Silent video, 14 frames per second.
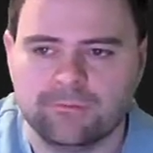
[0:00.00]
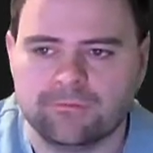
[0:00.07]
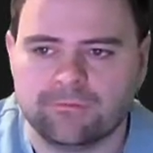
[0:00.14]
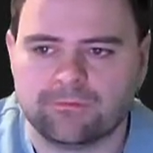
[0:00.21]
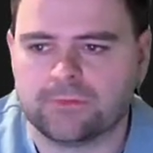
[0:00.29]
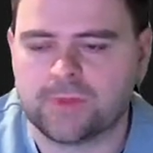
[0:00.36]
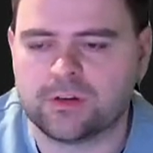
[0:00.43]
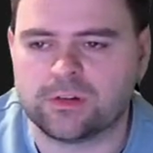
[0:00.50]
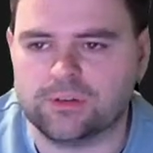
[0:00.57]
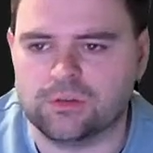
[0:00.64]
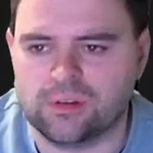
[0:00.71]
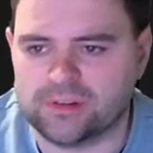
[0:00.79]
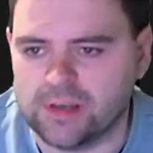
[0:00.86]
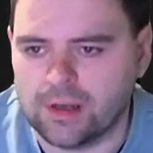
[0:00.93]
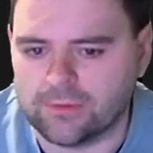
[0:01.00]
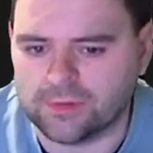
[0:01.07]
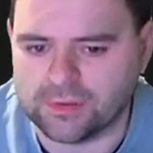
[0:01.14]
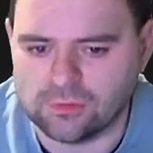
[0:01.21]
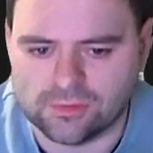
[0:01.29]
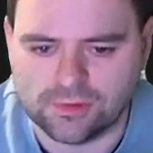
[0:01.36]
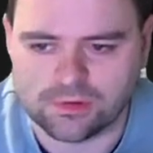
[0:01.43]
you could do this in other
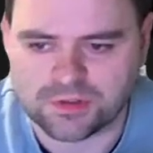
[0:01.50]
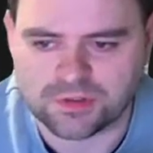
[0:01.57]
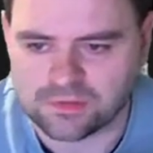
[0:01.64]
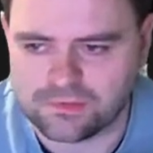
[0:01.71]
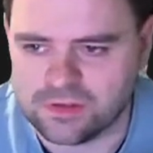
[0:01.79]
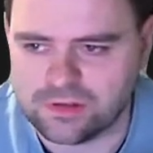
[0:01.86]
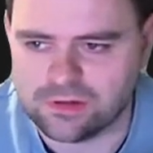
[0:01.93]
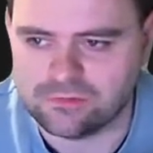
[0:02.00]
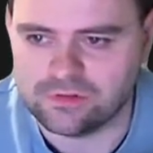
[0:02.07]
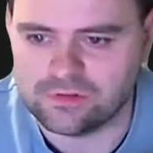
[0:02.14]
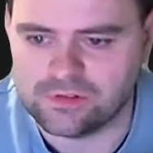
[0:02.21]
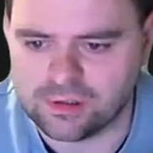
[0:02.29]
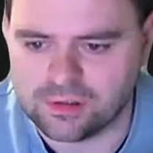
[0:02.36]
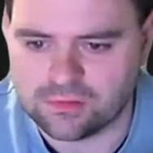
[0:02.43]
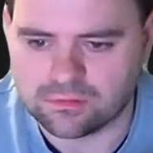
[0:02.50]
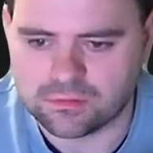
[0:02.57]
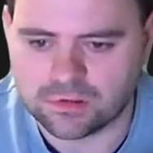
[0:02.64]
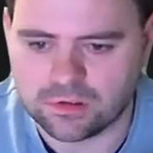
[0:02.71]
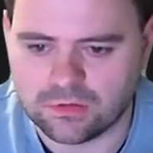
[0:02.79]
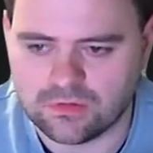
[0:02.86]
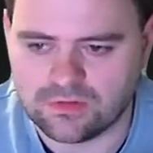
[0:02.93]
tools, not just Visual
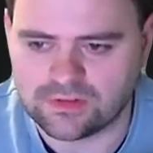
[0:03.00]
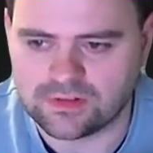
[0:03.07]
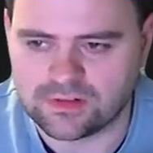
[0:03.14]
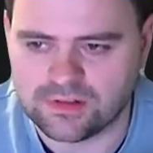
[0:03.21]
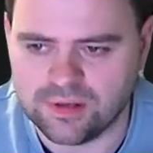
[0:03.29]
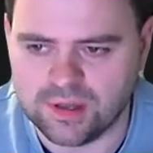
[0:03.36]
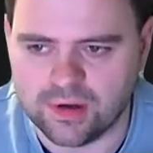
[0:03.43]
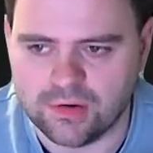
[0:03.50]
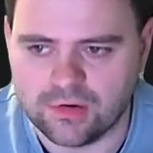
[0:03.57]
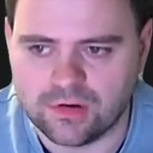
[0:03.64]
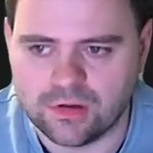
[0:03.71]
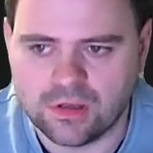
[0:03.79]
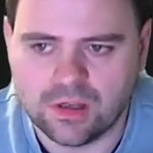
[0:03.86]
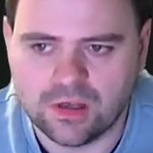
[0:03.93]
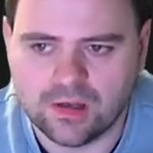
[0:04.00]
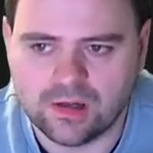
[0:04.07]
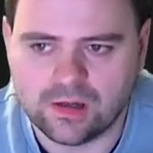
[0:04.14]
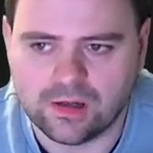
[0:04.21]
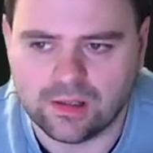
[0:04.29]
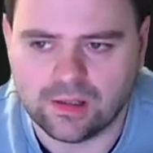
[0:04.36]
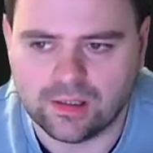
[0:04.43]
Code Studio.
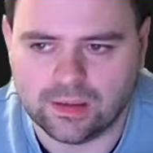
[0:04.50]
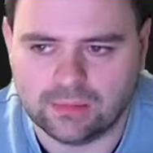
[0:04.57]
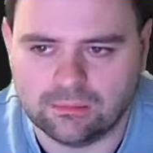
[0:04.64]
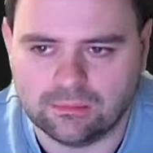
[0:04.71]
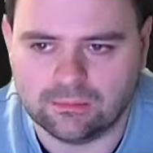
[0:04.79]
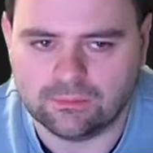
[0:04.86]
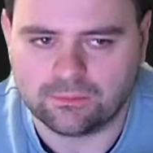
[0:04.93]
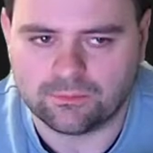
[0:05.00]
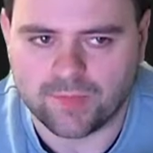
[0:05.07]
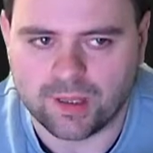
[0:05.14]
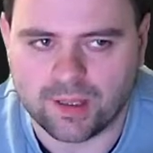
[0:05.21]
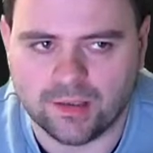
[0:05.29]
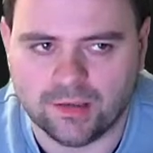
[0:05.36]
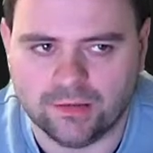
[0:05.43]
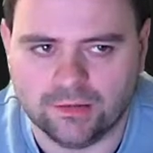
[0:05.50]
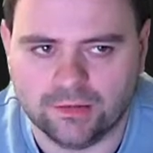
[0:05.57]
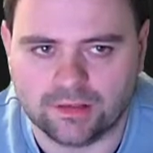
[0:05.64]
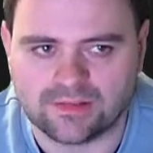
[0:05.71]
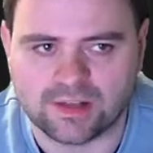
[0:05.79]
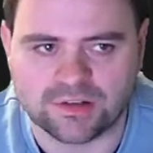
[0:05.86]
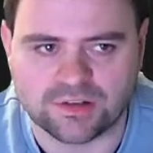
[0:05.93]
And
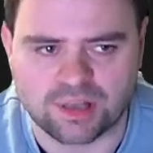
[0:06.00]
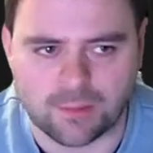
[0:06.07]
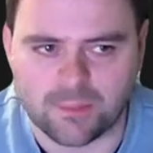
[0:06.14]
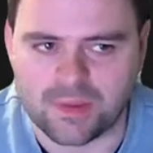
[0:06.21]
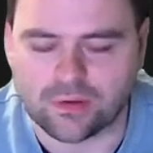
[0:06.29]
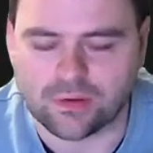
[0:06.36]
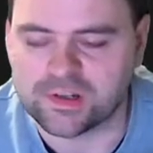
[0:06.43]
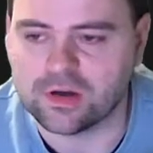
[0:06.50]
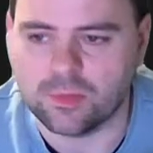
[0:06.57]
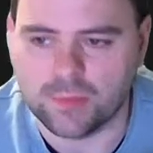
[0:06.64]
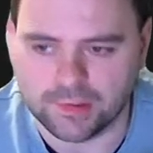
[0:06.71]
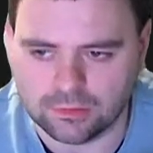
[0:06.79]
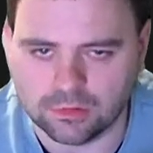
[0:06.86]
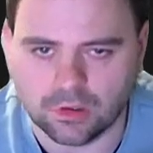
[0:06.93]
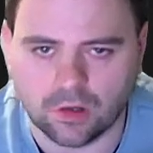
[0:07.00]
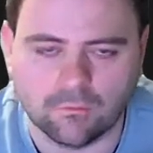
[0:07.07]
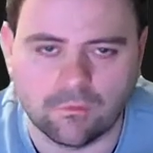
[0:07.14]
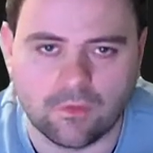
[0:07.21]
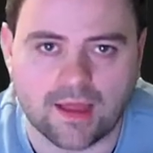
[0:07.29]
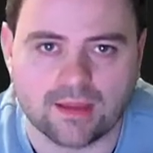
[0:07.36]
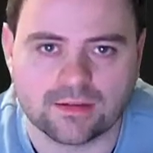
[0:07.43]
essentially I'm in the terminal of
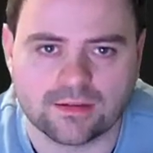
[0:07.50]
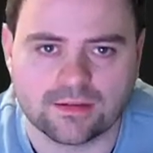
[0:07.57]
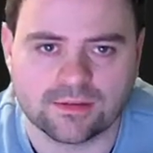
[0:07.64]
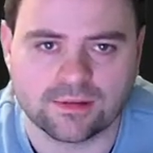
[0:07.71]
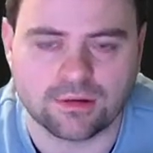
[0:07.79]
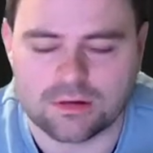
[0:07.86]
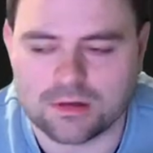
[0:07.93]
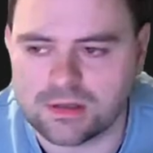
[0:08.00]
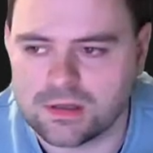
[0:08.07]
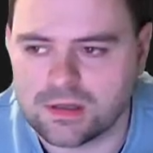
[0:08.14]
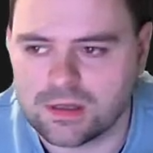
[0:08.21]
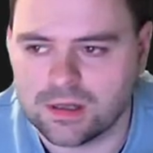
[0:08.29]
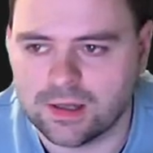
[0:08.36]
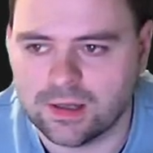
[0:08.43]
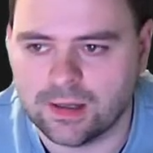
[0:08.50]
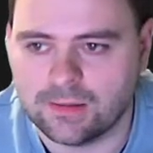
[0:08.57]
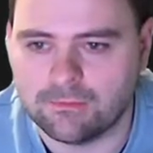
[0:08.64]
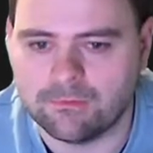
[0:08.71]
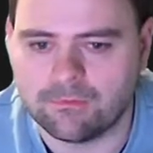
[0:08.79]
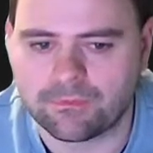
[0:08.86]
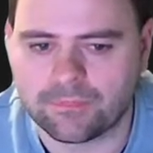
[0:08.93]
that. So I
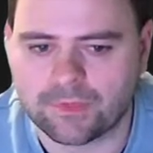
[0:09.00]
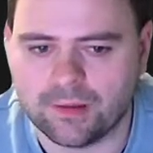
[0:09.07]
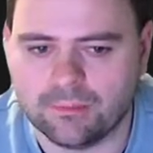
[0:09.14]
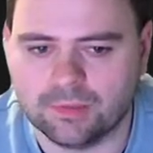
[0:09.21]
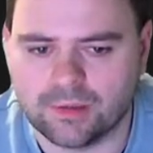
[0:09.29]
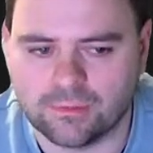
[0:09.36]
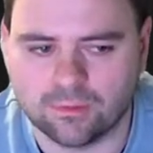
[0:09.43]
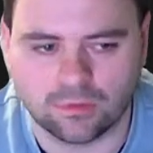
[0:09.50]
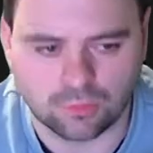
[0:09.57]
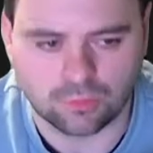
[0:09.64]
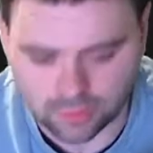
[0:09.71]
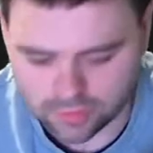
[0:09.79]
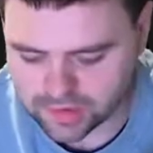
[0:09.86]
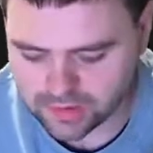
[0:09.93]
believe we're all good.